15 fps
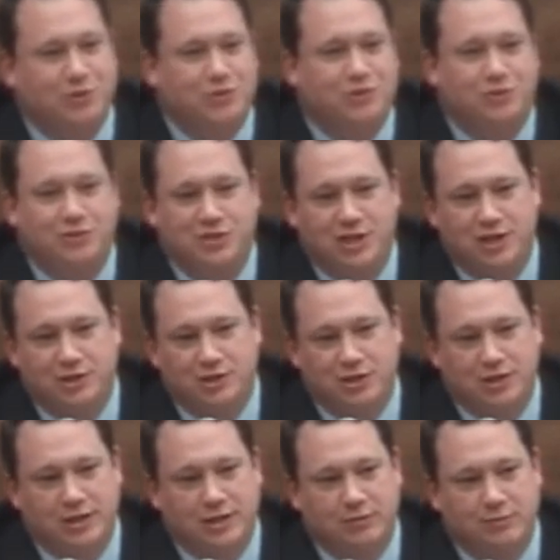
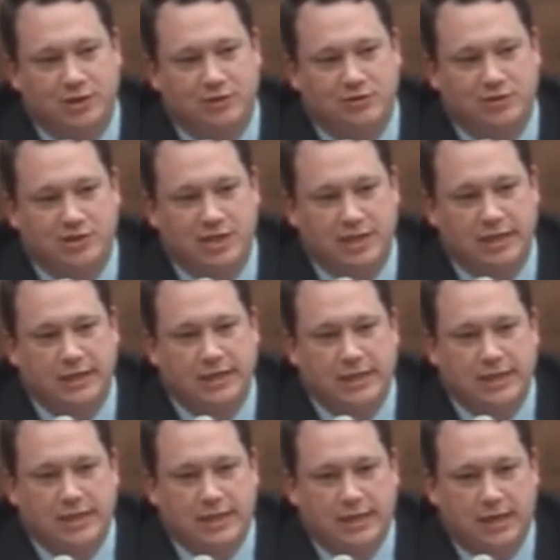Association in West Racine
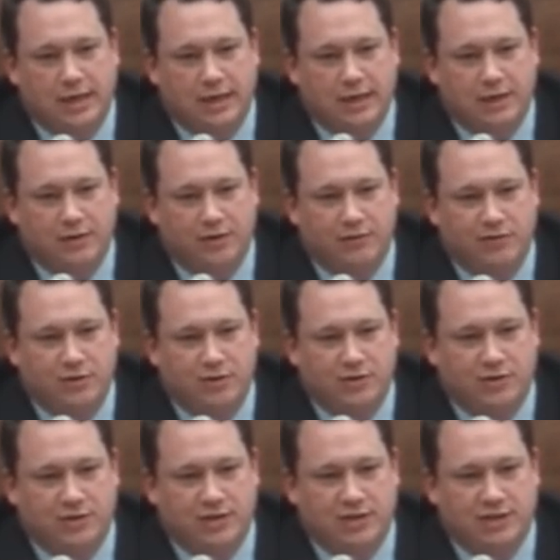and their
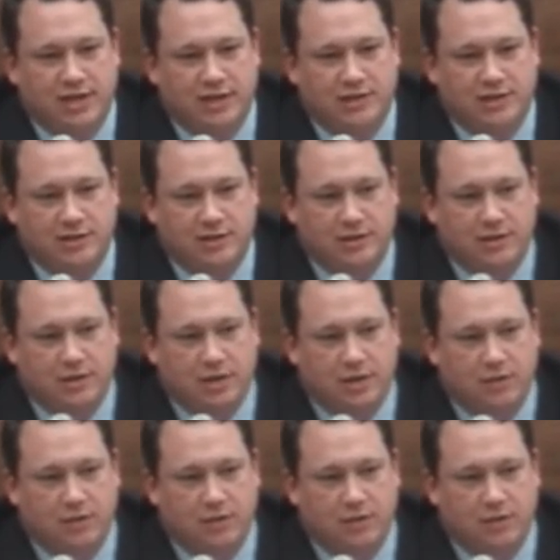future success, and